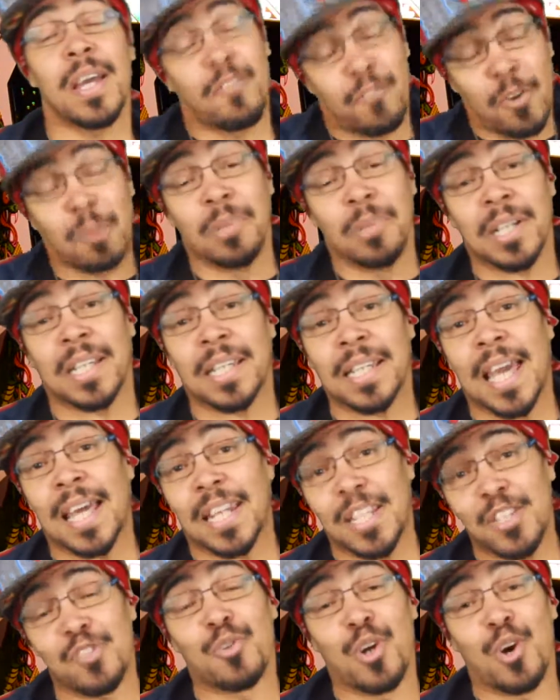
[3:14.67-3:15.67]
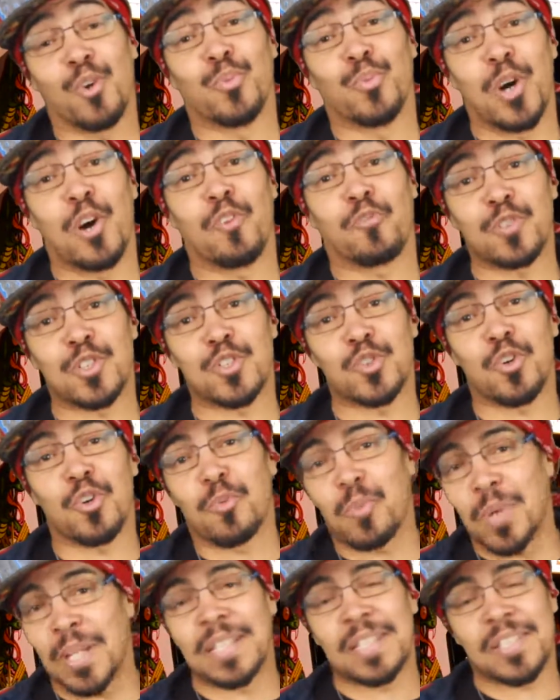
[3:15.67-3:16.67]
From looking at it, you don't know for
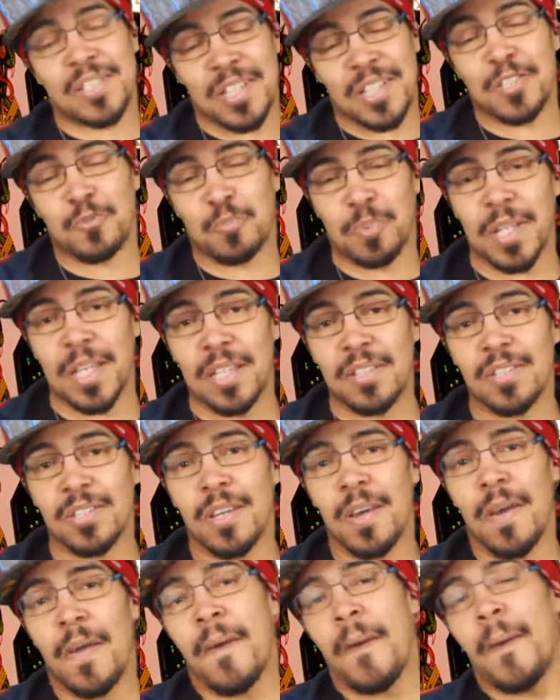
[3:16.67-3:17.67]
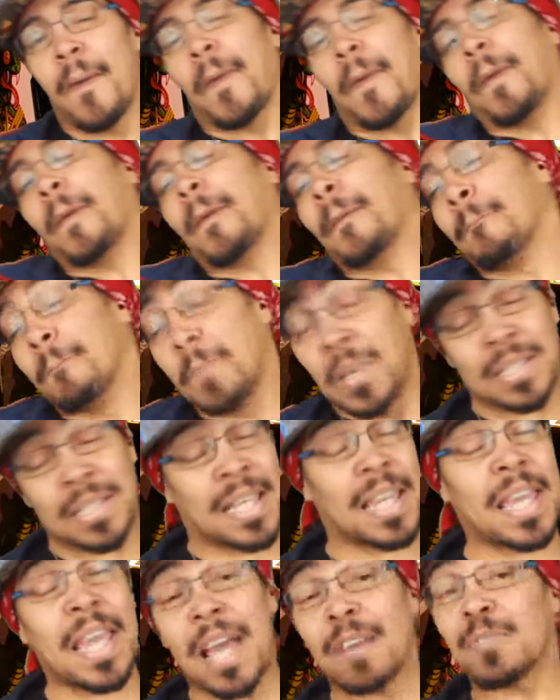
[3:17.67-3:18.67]
sure when this takes place. But
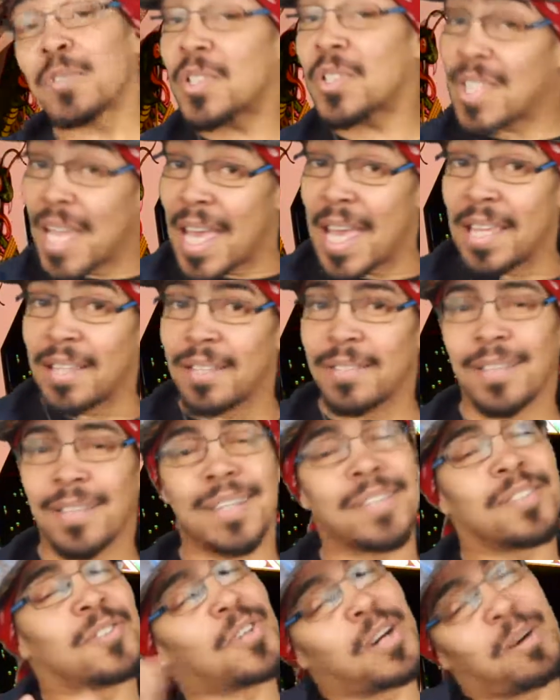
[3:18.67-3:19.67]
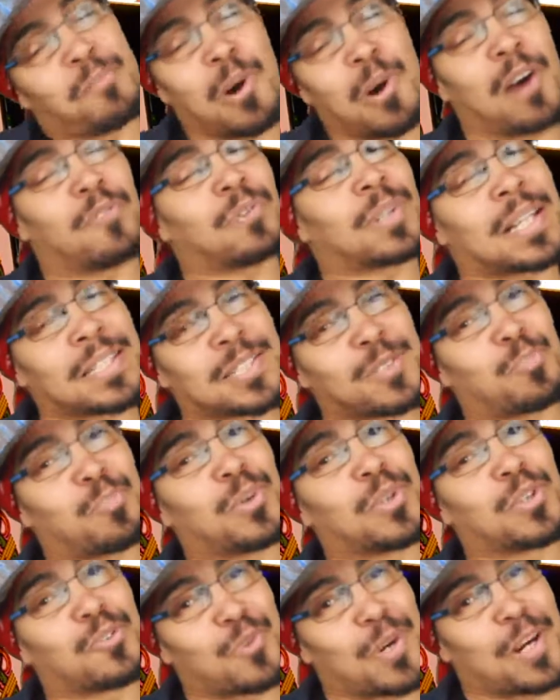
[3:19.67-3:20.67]
they have said, and you know Marvel likes to
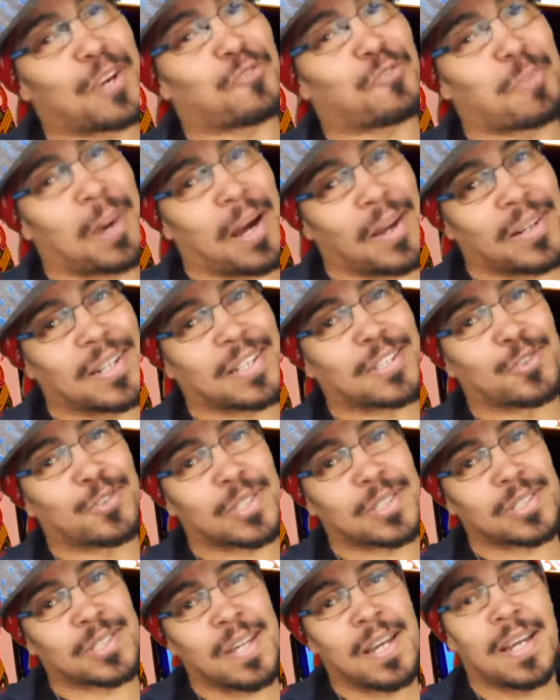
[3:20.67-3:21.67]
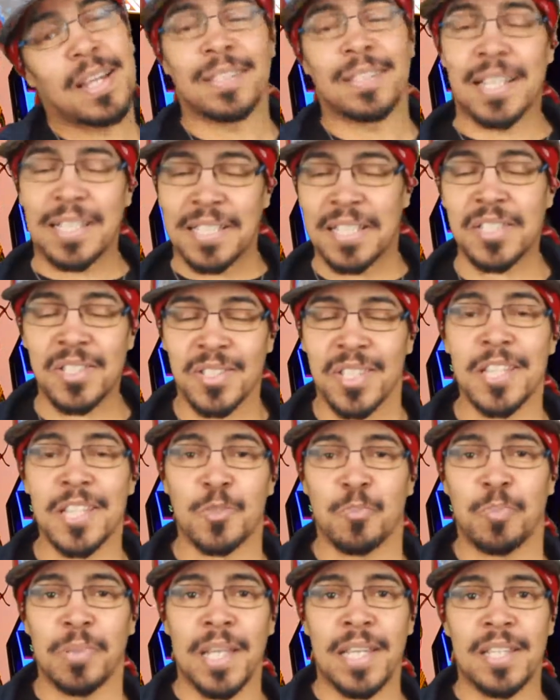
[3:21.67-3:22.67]
pull the rug from out under us, that this
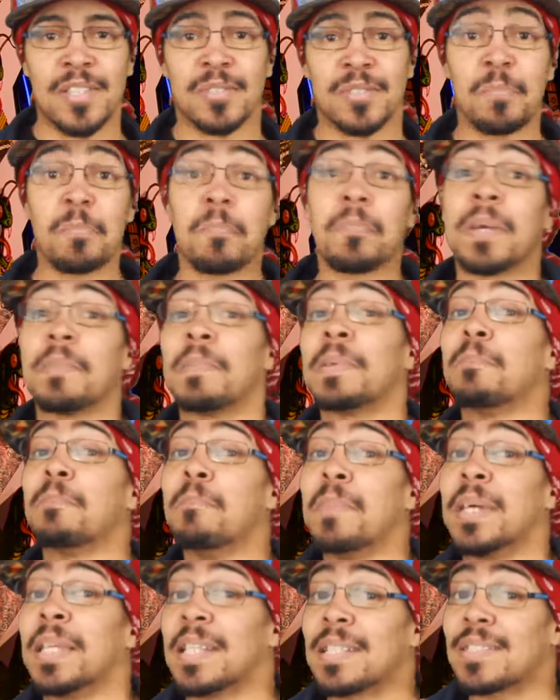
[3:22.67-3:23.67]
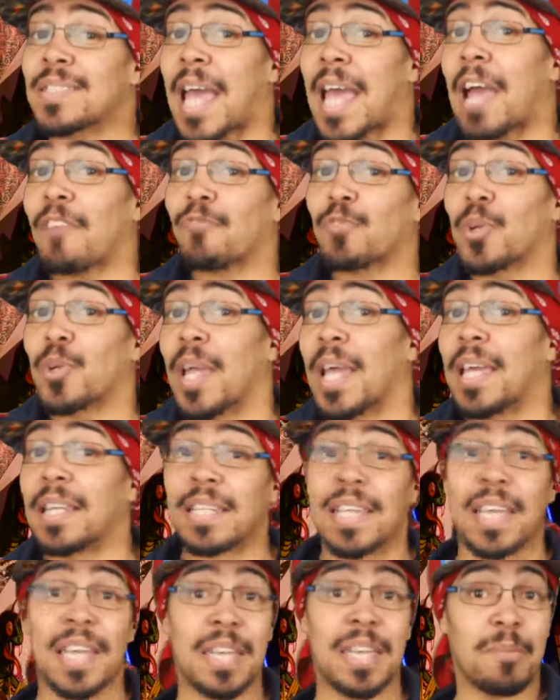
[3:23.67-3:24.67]
takes place minutes after
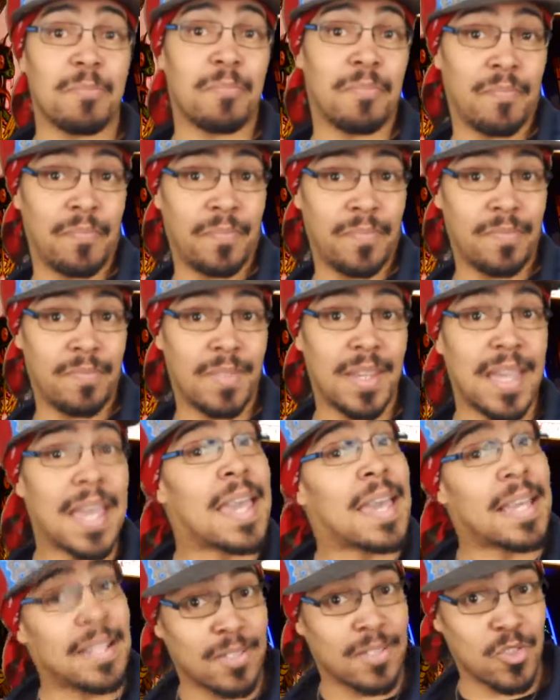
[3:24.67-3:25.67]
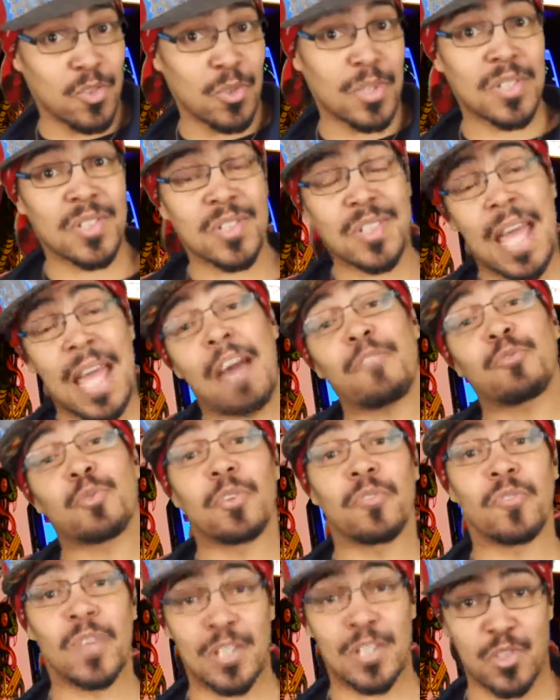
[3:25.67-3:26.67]
Endgame ends. So this is
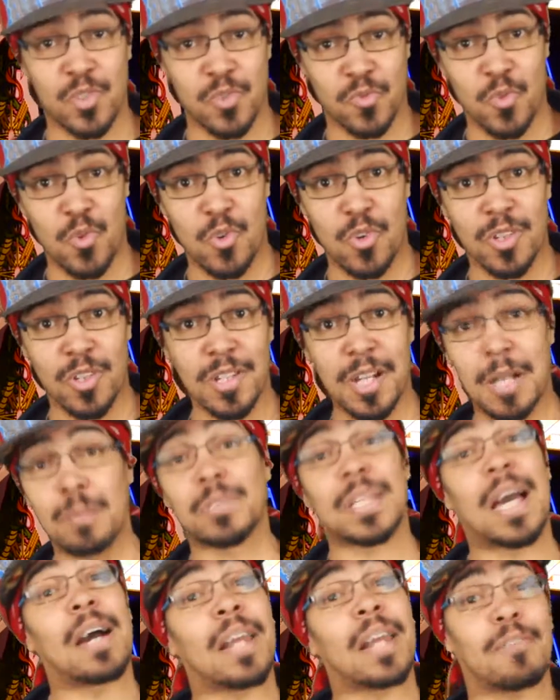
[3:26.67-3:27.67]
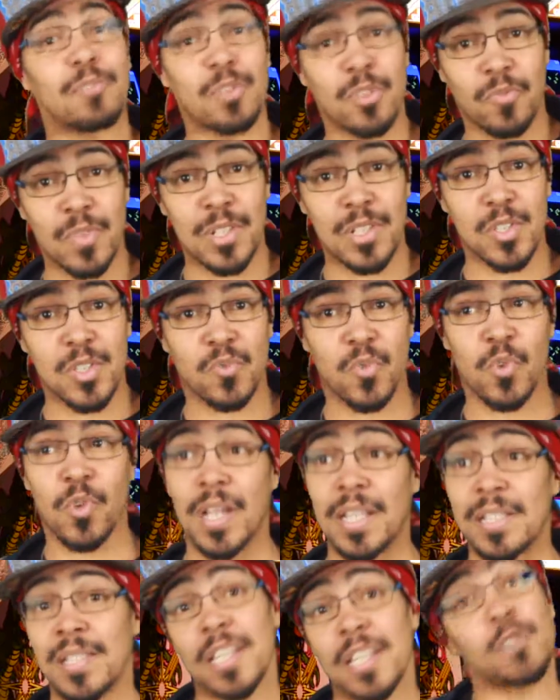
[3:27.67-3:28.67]
after Avengers 4, comes out after Avengers
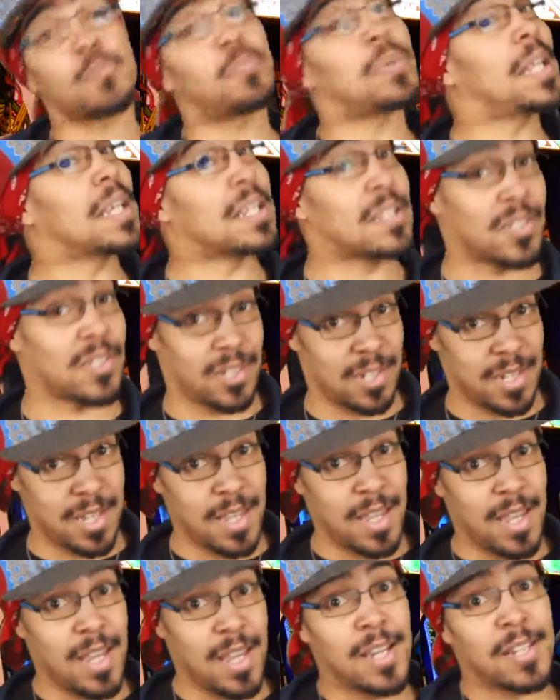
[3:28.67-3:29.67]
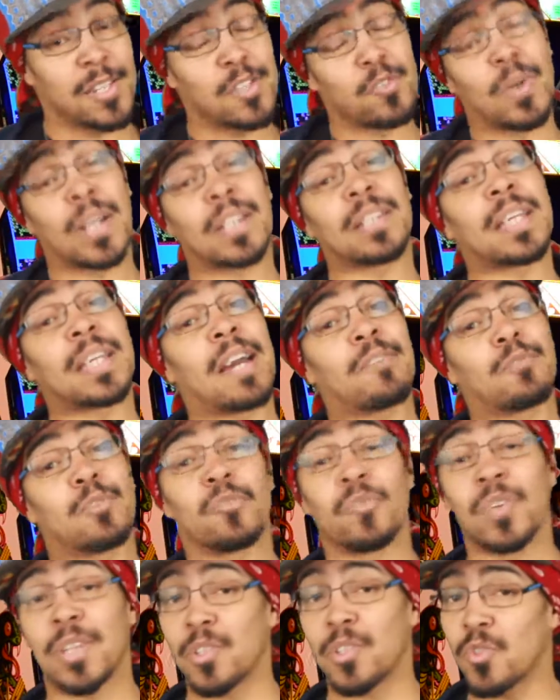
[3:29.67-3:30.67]
4, and takes place directly after
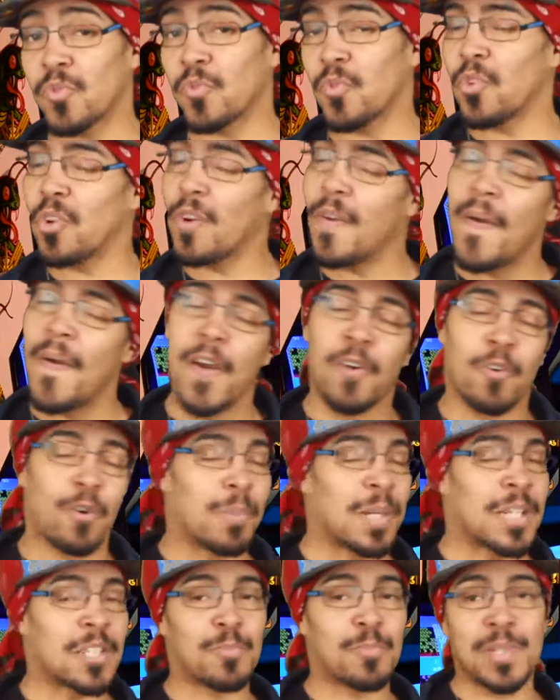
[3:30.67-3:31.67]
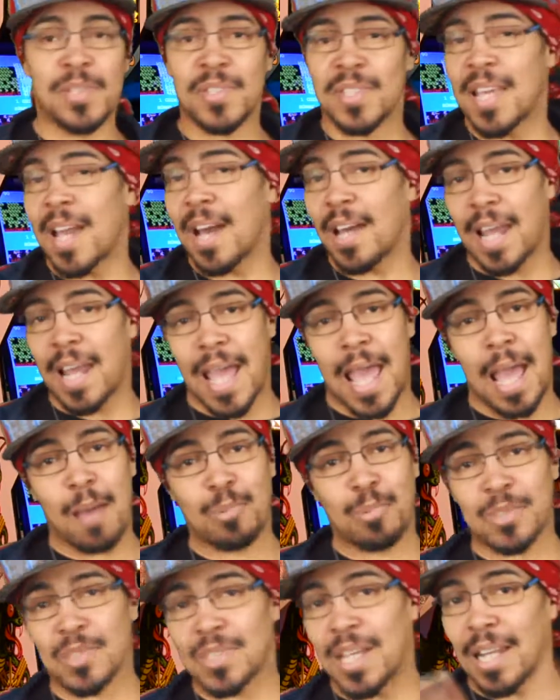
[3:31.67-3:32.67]
Avengers 4. Remains to be seen how that
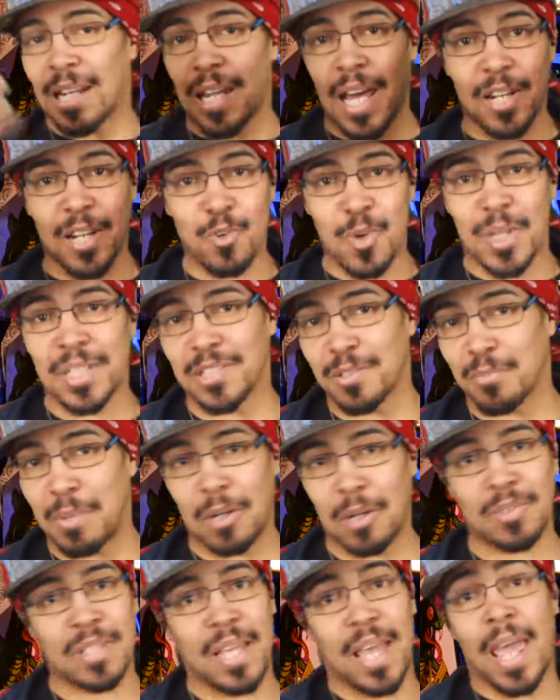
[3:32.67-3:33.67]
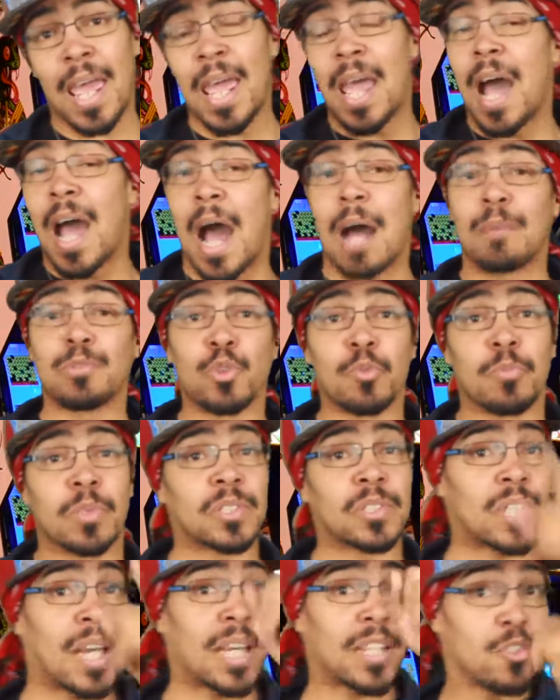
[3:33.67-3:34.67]
happens. Got a lot of questions about that. I'm super
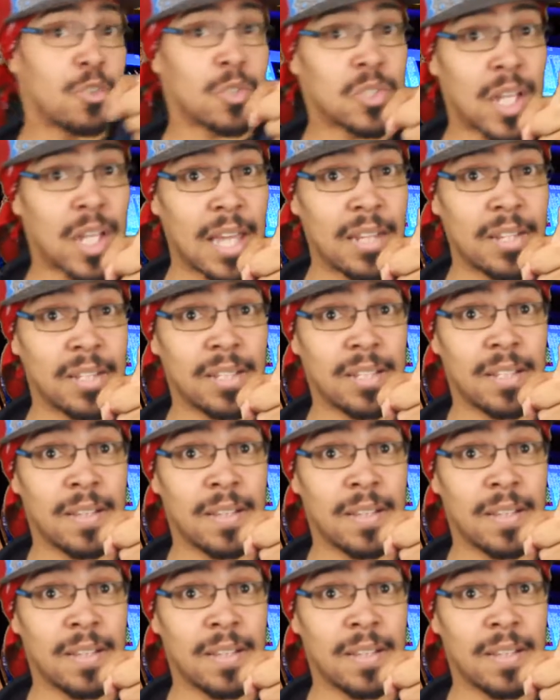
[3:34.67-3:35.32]
excited. You excited?